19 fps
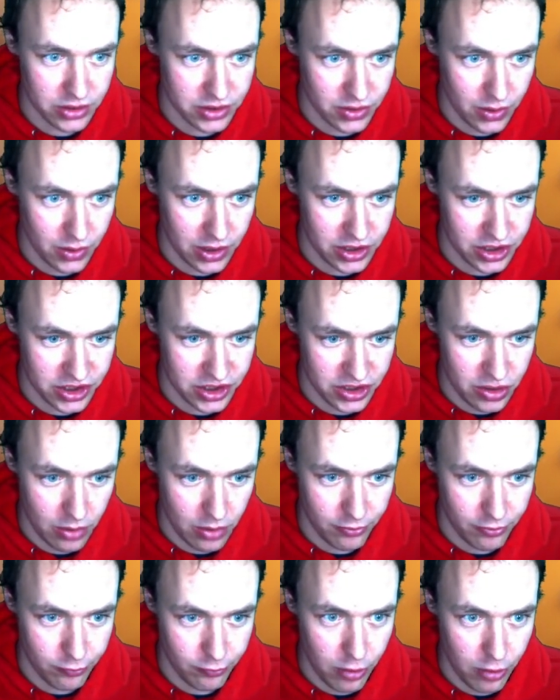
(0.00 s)
So I just
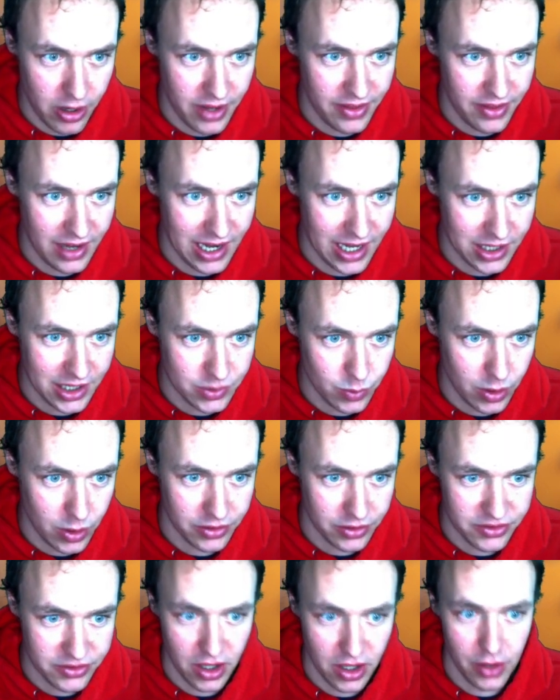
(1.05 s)
stopped right at the last
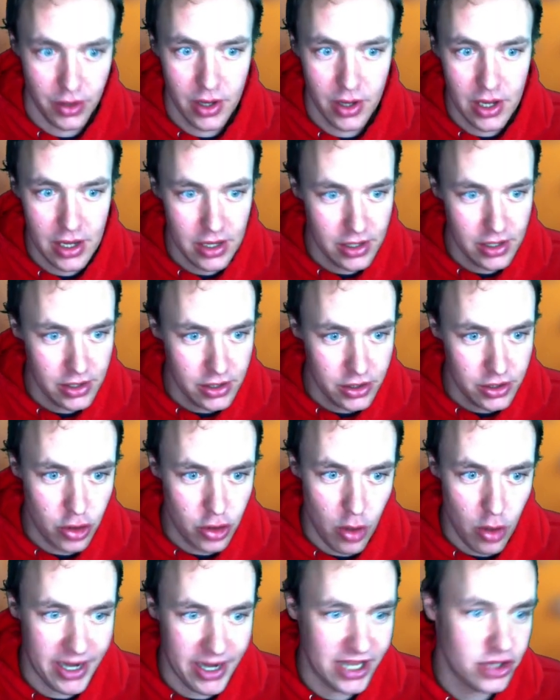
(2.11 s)
one. So
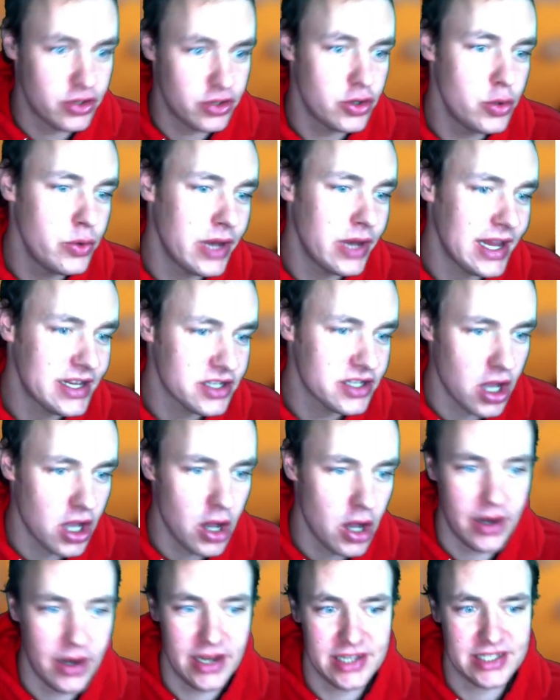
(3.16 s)
commented two days
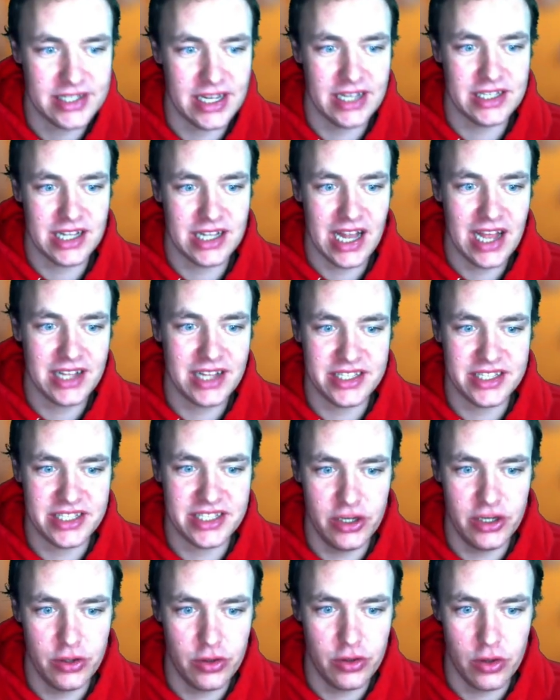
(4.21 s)
ago and it says, glad to see
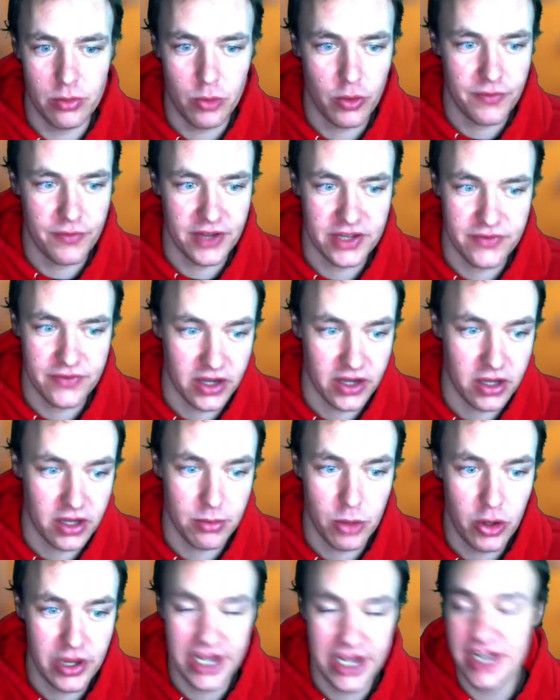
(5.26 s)
you doing more things for the
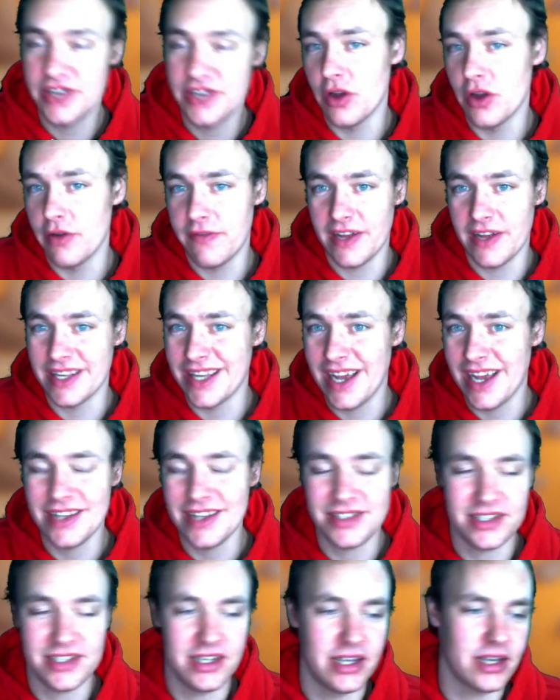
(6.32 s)
community. So
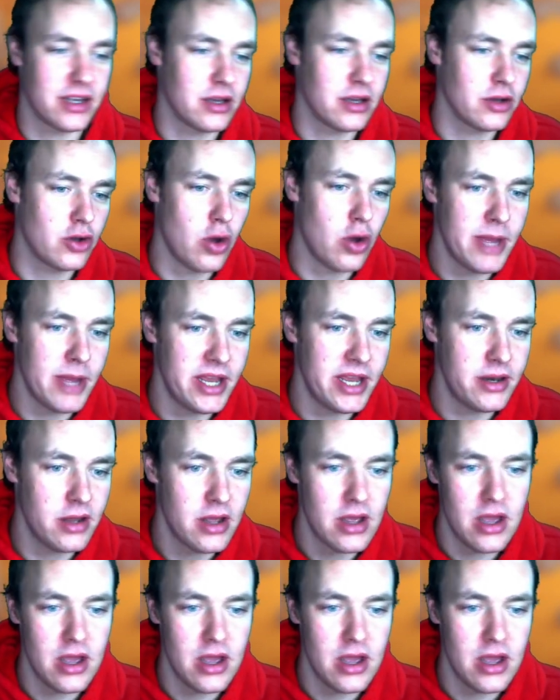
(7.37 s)
fantastic comment.